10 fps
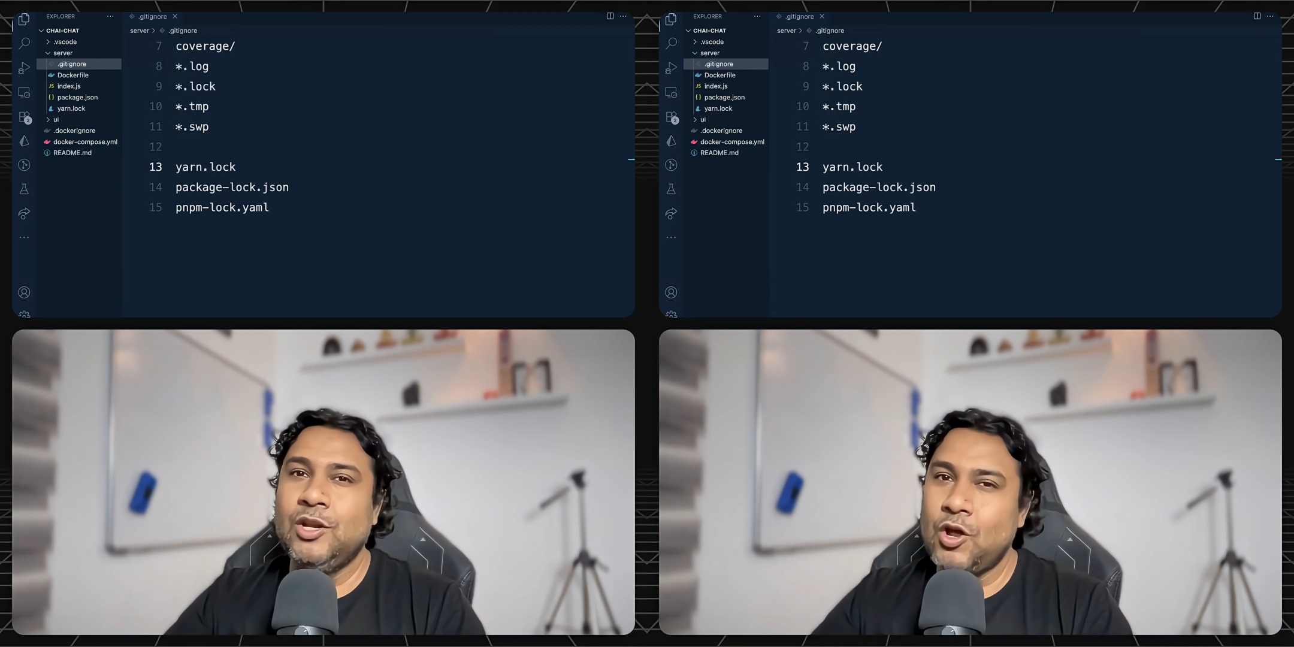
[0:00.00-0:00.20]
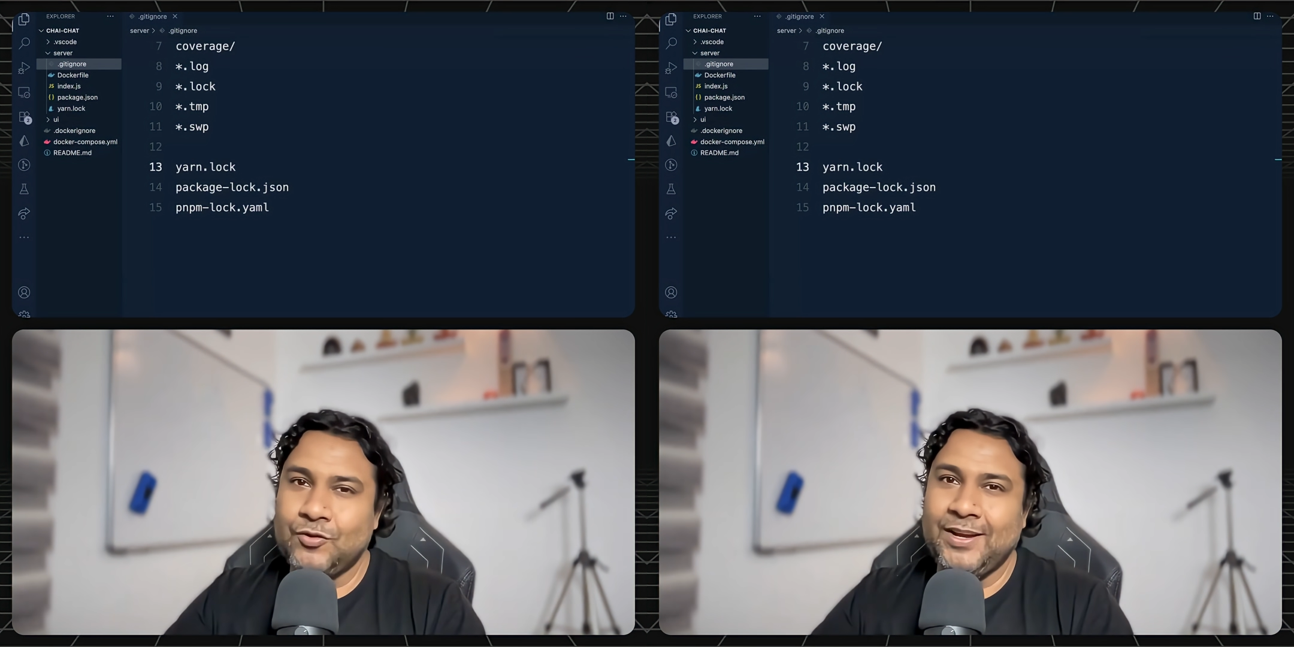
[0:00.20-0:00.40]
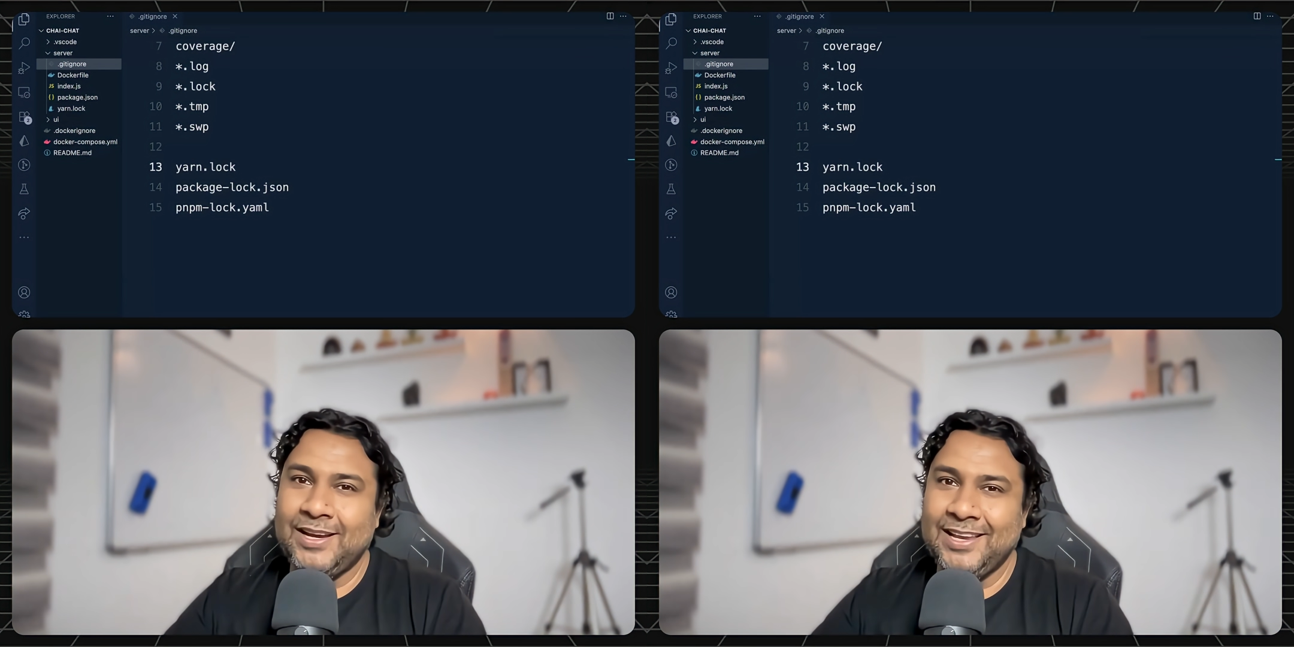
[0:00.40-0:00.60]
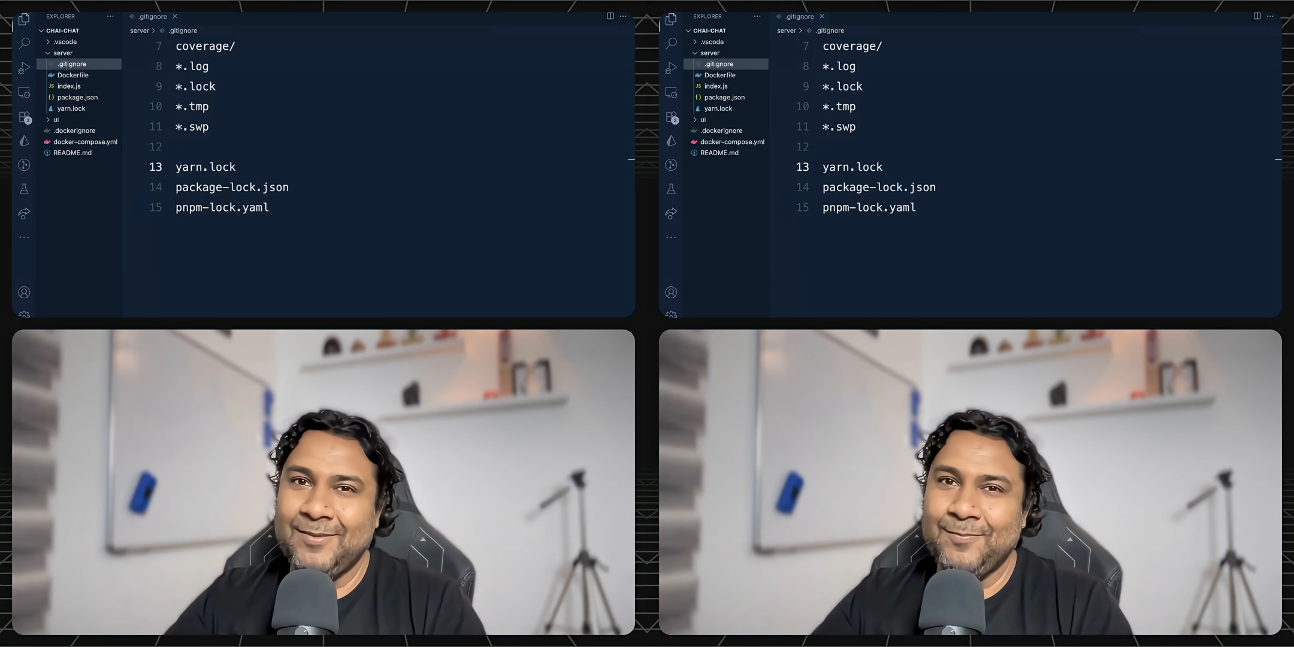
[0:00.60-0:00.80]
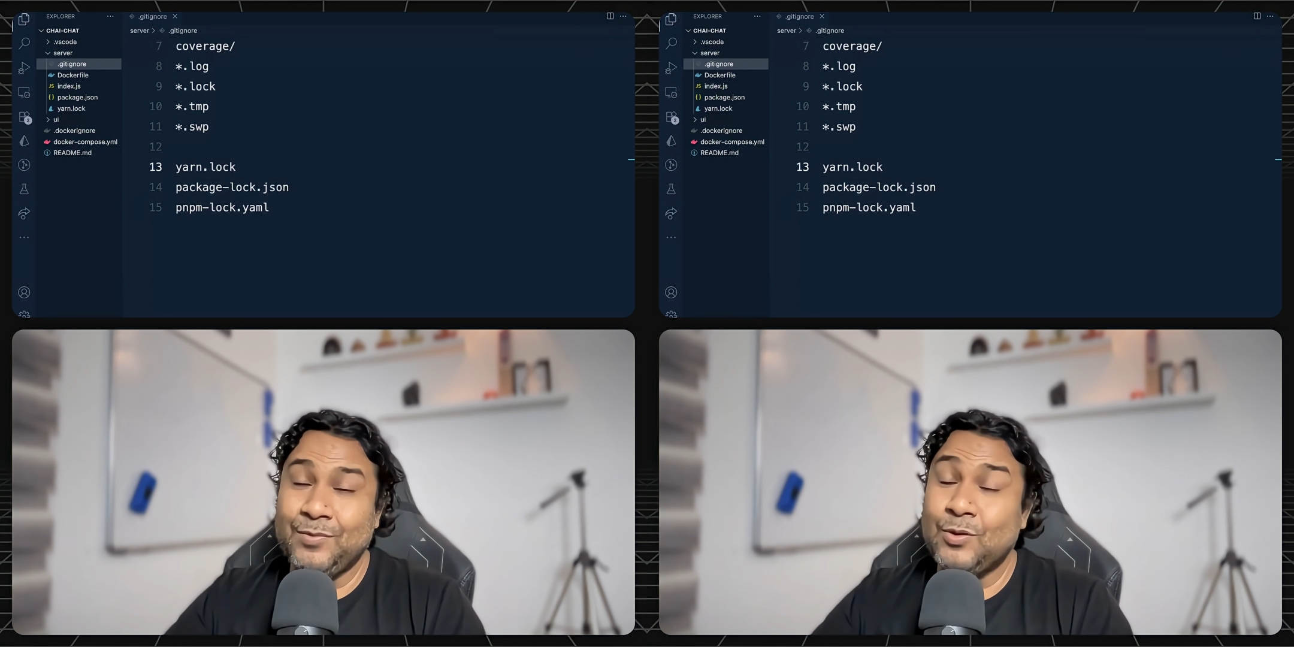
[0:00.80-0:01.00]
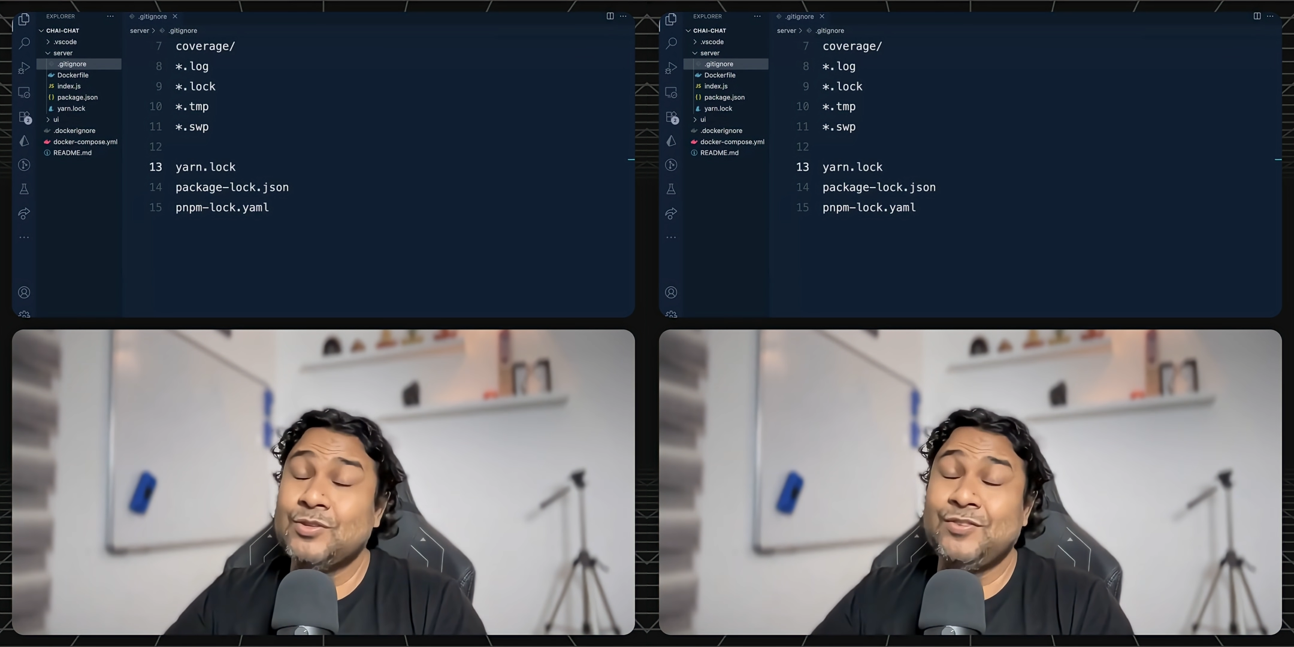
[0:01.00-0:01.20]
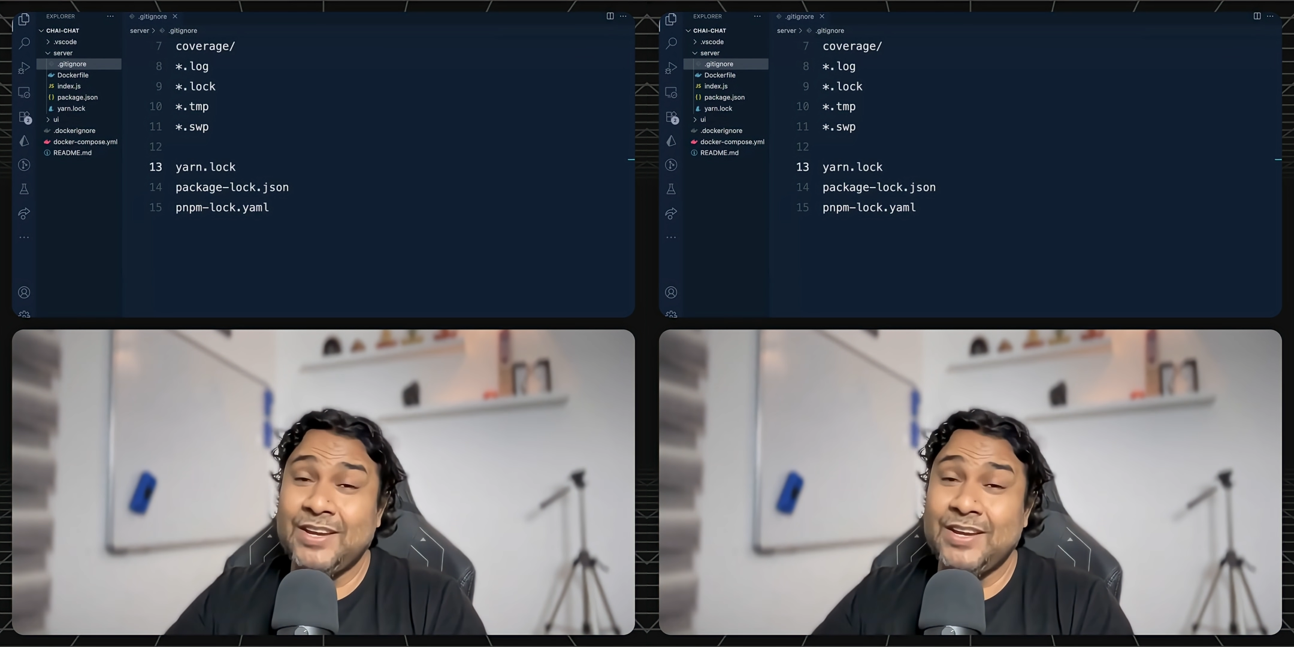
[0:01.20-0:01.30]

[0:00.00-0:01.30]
Not really. Those are